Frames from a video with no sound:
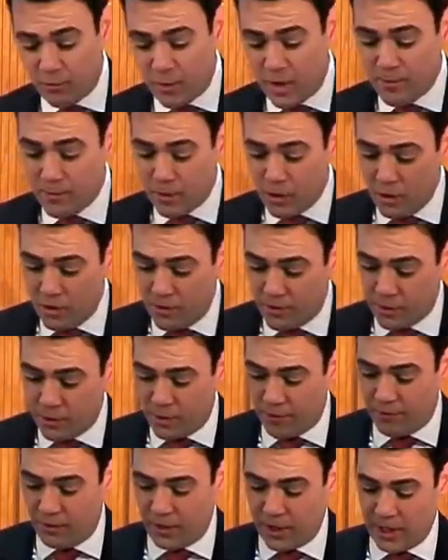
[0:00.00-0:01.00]
if we move
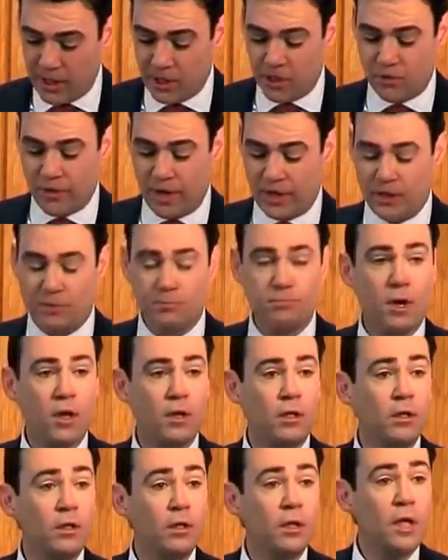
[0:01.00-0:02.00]
to a fully integrated
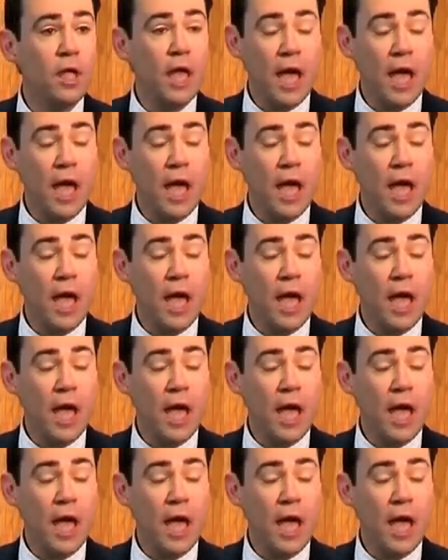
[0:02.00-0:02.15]
model